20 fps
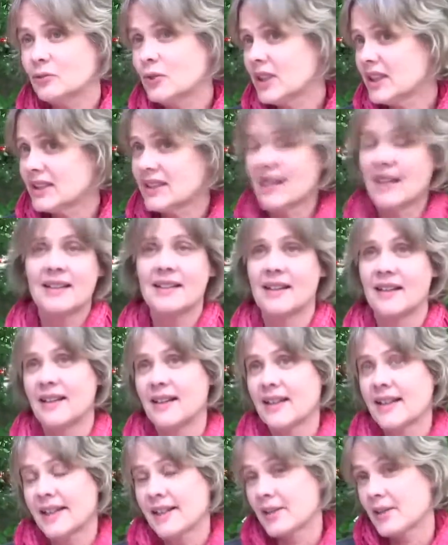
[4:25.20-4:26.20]
Well,
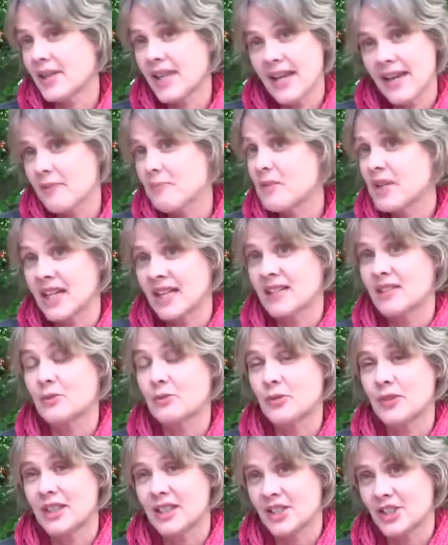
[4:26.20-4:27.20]
yeah,
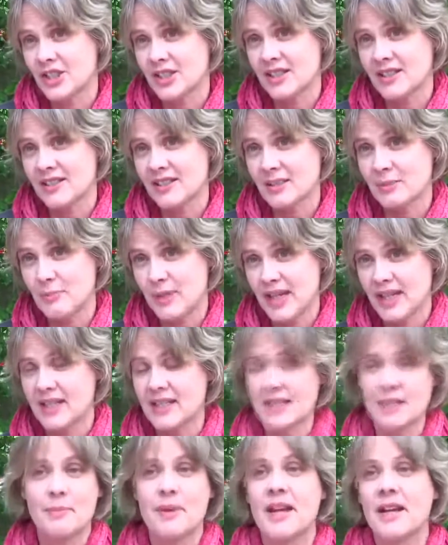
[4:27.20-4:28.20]
because religion
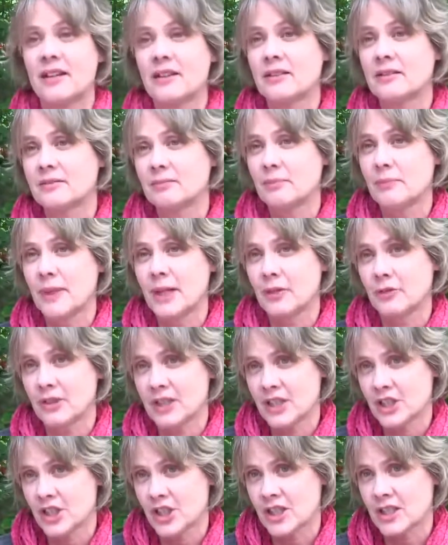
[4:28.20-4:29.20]
is a male
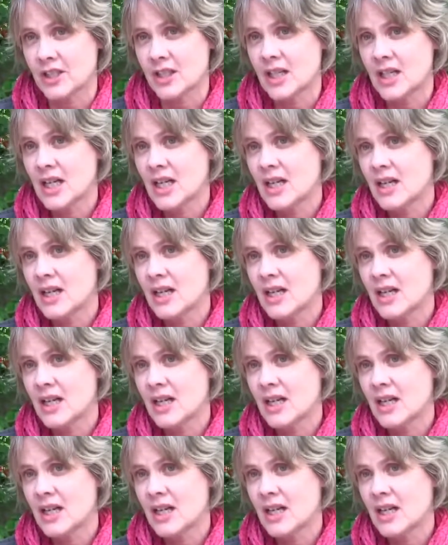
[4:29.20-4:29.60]
religion.